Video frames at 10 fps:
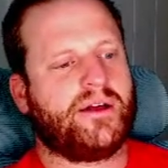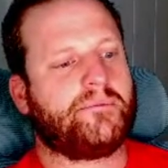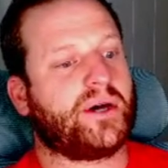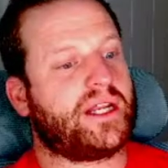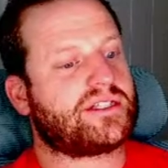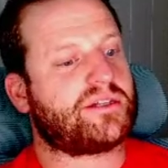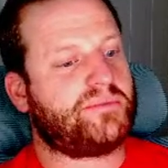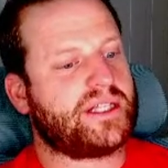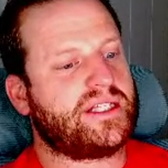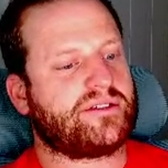but it's a
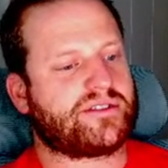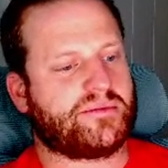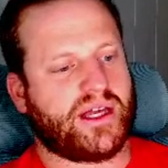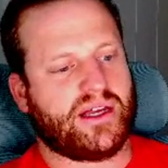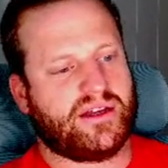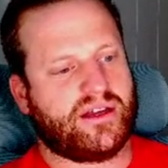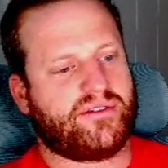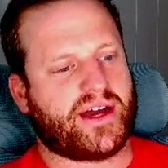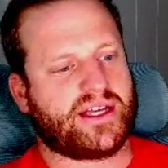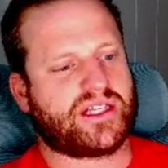big deal to me
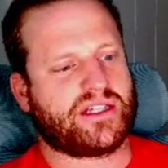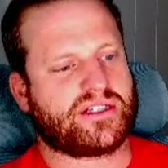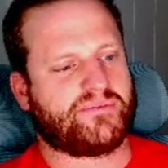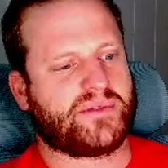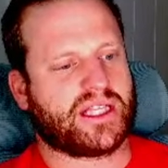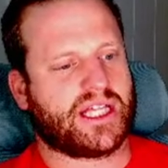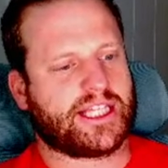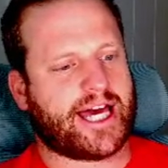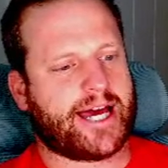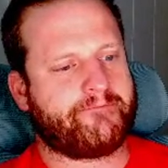if I say something like that.